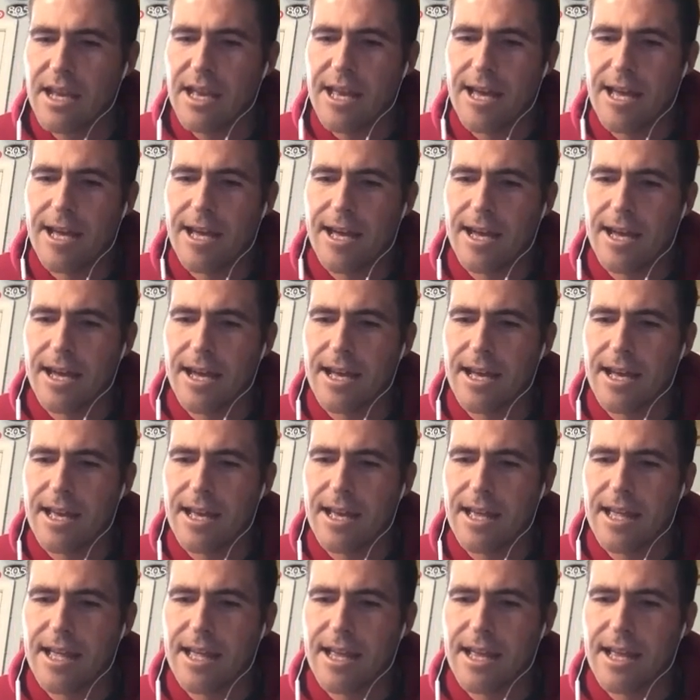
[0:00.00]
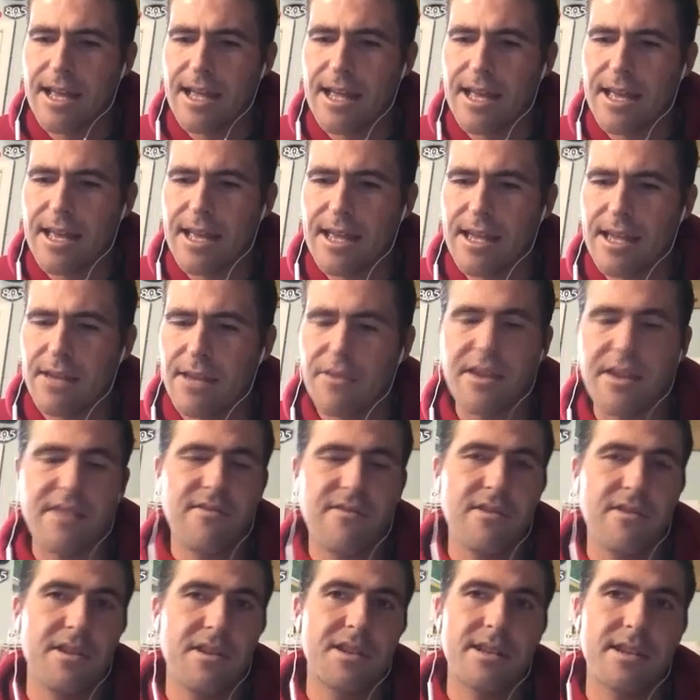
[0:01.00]
Thanks for
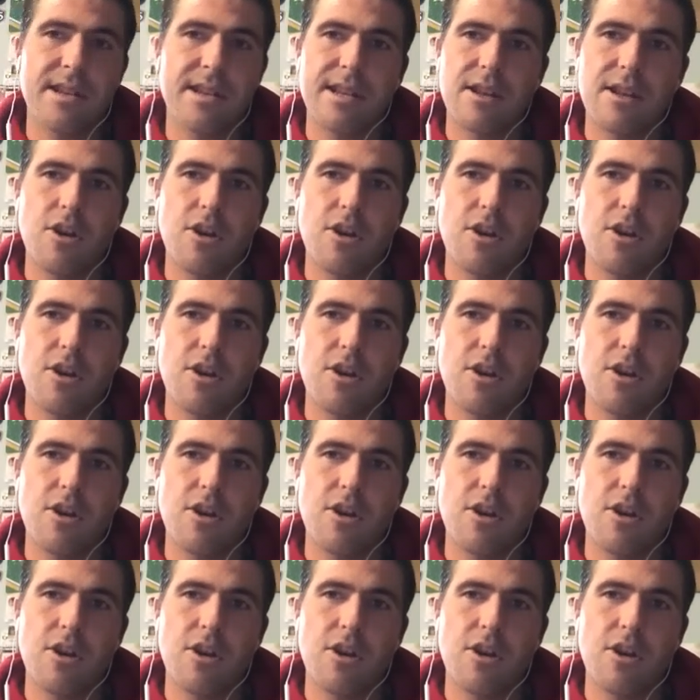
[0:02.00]
listening.